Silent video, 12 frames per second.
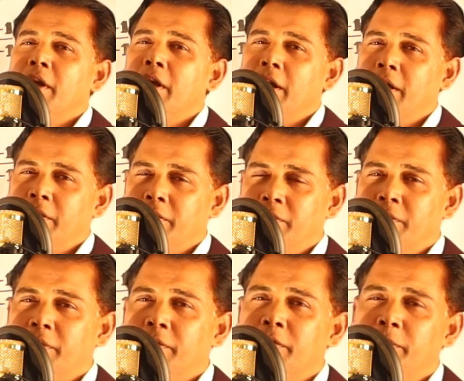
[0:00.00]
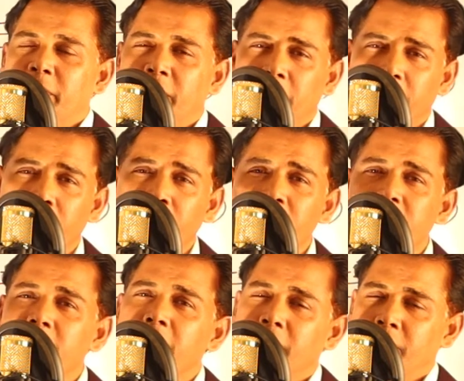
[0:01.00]

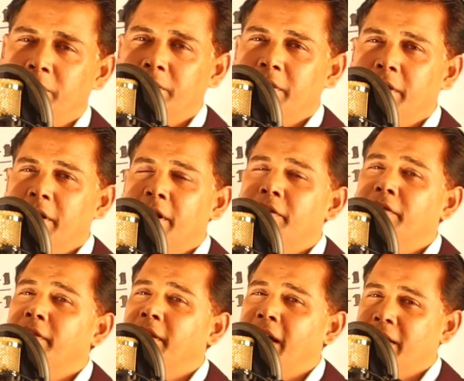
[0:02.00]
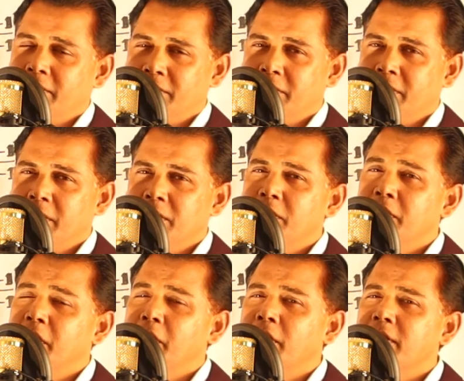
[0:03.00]
reserved in a flight. So
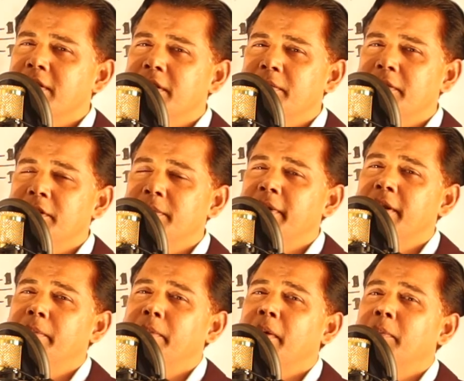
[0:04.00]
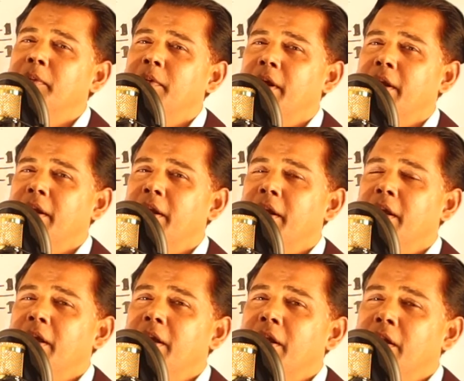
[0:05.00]
the concept is very popular
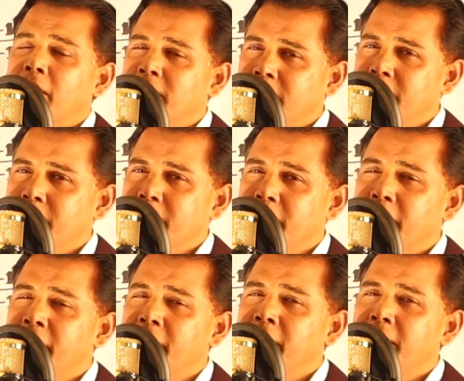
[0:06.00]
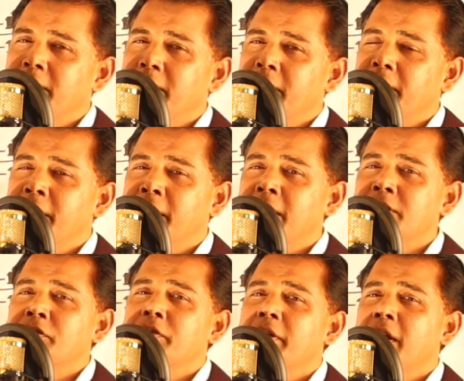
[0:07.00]
concept in this
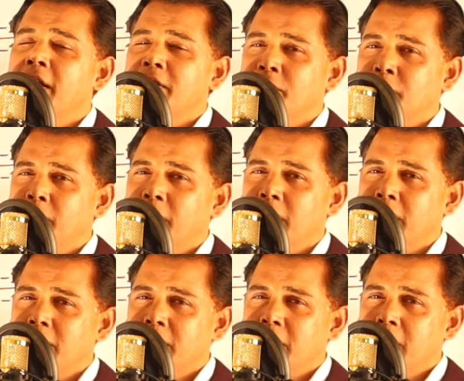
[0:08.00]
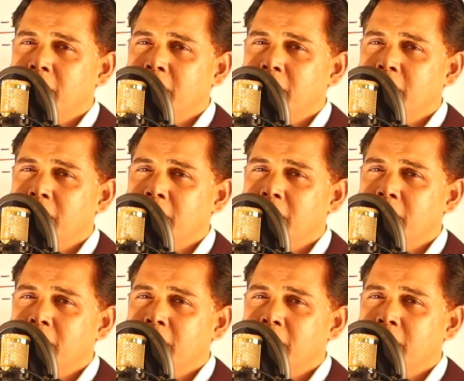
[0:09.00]
industrialized world.